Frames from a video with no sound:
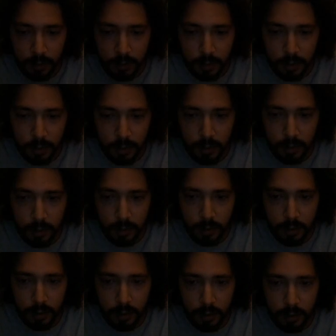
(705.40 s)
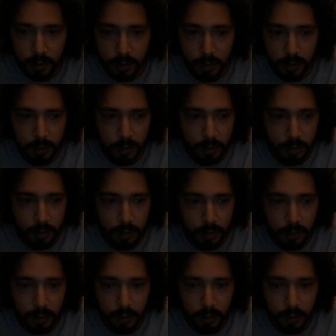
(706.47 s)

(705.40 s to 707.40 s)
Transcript: Nothing is said.